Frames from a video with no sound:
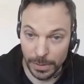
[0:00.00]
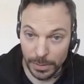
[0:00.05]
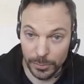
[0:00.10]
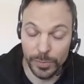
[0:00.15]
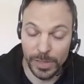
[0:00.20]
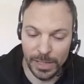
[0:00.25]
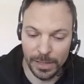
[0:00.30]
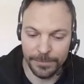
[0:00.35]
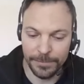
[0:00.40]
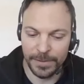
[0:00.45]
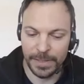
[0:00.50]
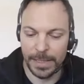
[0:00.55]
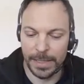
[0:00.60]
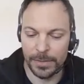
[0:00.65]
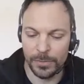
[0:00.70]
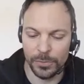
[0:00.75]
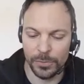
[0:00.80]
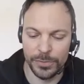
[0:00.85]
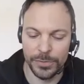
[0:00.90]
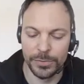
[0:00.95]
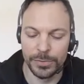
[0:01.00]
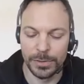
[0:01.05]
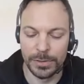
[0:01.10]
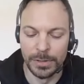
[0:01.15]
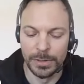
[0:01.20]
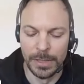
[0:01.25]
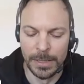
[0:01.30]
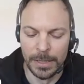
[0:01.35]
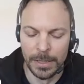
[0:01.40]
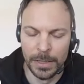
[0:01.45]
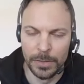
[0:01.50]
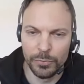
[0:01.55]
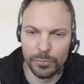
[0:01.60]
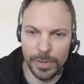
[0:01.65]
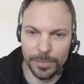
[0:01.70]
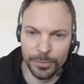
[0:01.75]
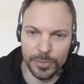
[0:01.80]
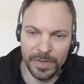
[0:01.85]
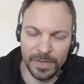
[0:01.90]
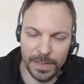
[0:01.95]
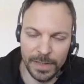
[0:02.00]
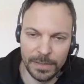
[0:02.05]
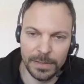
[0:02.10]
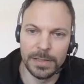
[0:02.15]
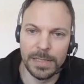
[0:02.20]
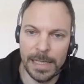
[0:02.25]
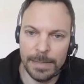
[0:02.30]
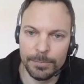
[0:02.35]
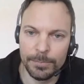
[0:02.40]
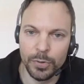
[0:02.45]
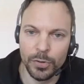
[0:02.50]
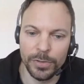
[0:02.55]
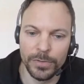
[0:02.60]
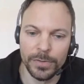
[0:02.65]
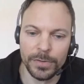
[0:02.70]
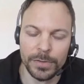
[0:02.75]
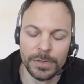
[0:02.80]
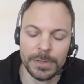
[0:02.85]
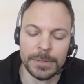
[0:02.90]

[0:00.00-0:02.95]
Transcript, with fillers: in real life again, on your represented landplot.